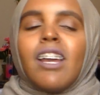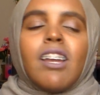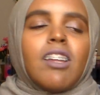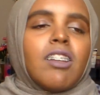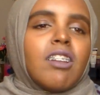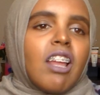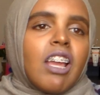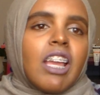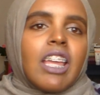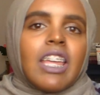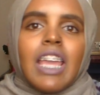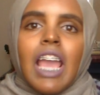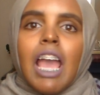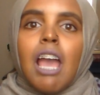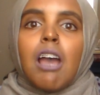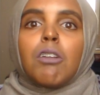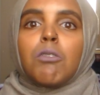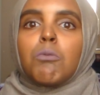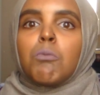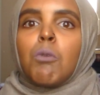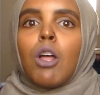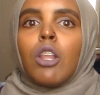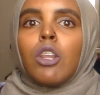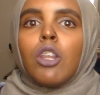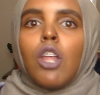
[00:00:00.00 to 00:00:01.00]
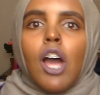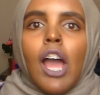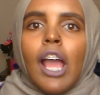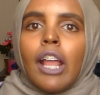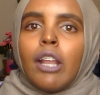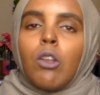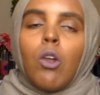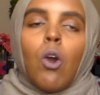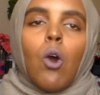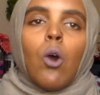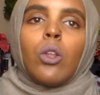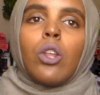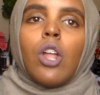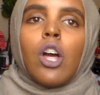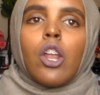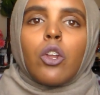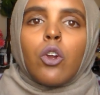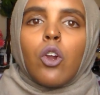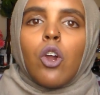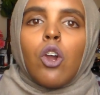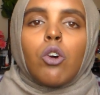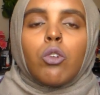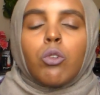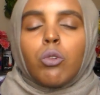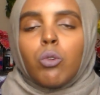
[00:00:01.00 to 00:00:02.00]
And like, yeah, I know a lot
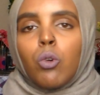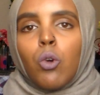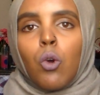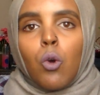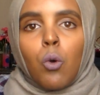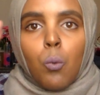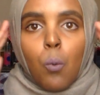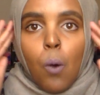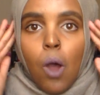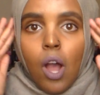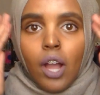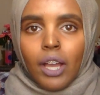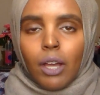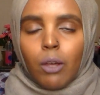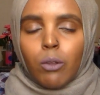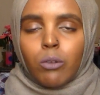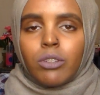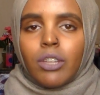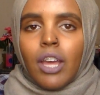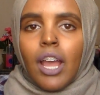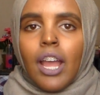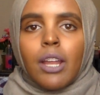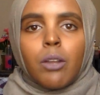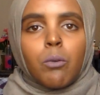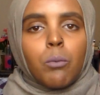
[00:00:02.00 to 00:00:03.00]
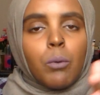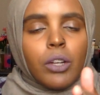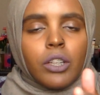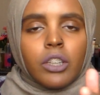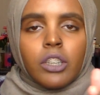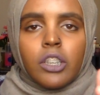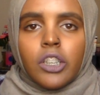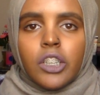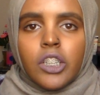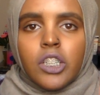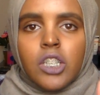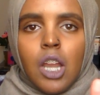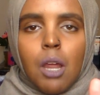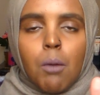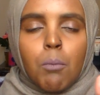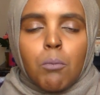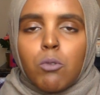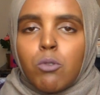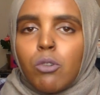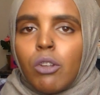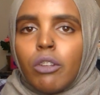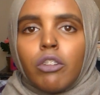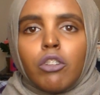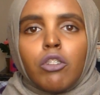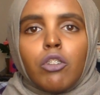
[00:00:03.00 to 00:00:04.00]
of girls who go walk outside wearing their hijab
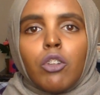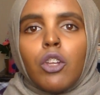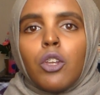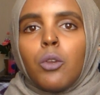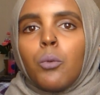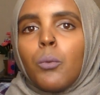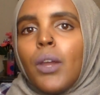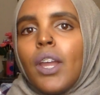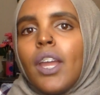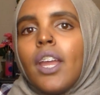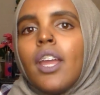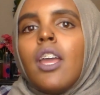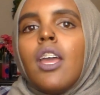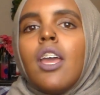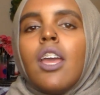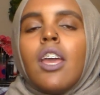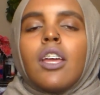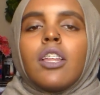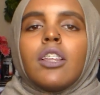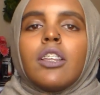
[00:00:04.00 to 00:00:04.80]
and dress a certain way.